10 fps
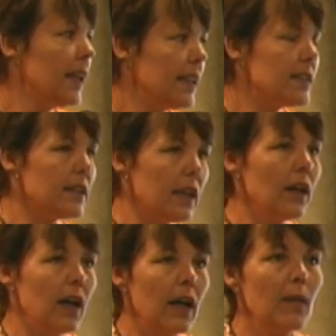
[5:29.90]
It's,
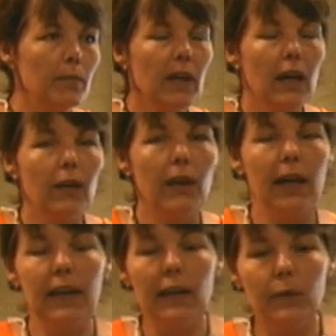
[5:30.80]
um,
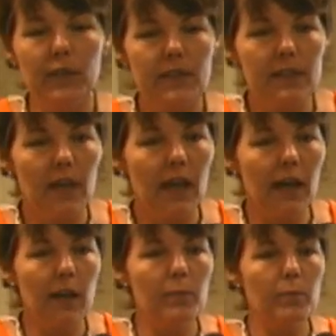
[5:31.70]
okay, it was
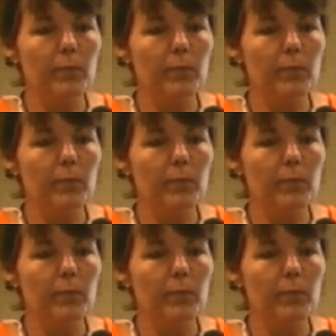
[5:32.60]
uh,